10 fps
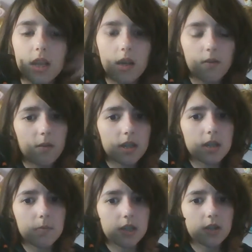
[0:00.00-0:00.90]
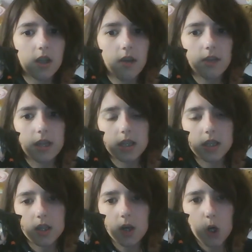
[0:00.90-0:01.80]
If you want to see pictures of
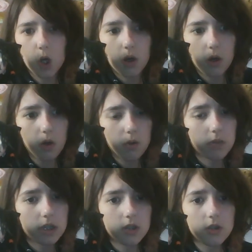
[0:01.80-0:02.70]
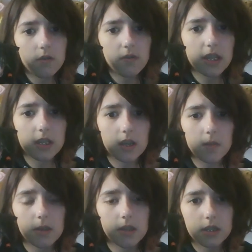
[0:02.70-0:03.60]
his original
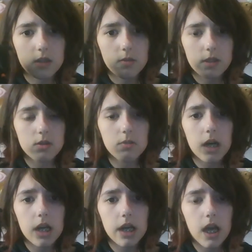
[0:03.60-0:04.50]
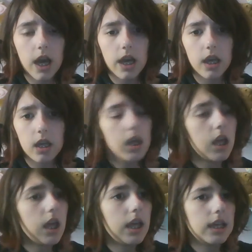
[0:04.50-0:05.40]
face-up and his original body,
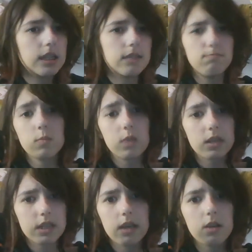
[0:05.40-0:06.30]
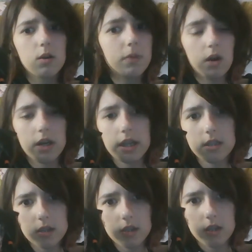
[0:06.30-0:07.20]
once again, it will be on his
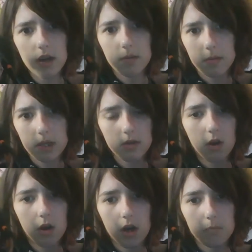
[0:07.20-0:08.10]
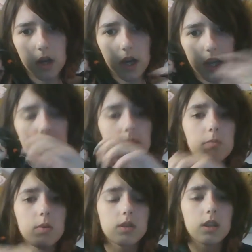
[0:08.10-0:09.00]
Instagram and on mine,
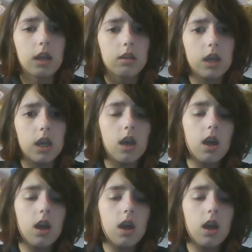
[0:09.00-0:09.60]
most likely.